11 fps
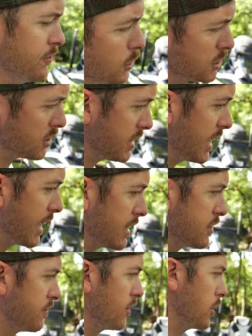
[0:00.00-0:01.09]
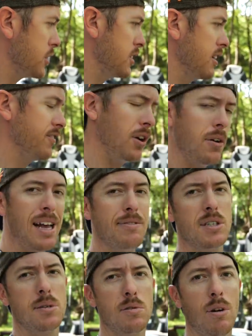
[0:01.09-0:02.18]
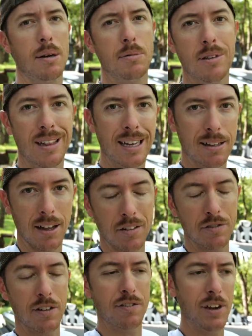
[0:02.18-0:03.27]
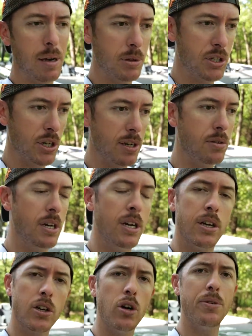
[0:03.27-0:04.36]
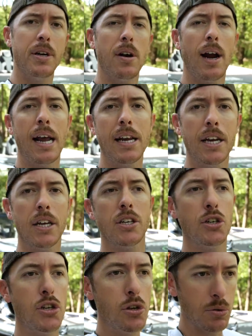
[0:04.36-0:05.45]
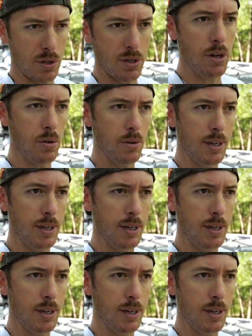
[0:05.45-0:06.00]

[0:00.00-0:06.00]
First things first, if y'all haven't subscribed to the Lake Life Family Channel, go over there and do so.